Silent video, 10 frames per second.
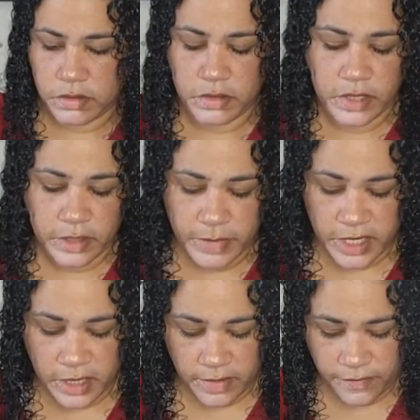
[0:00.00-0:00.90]
I'm going to be
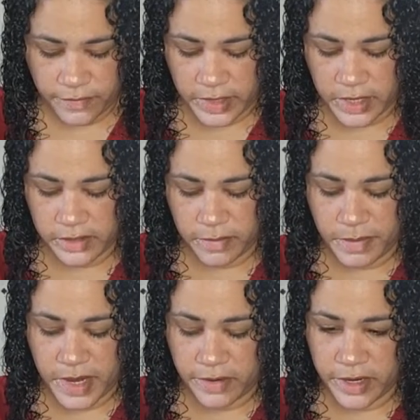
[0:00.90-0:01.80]
careful not to
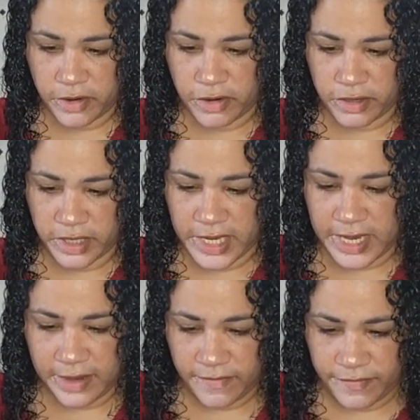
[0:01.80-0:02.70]
bury her
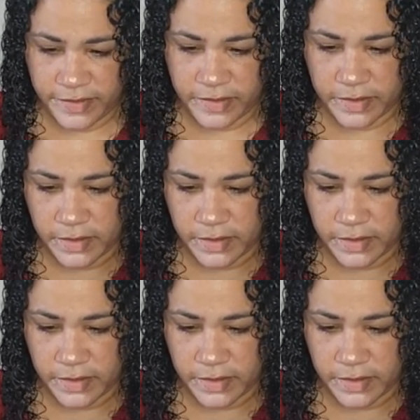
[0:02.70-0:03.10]
leaves,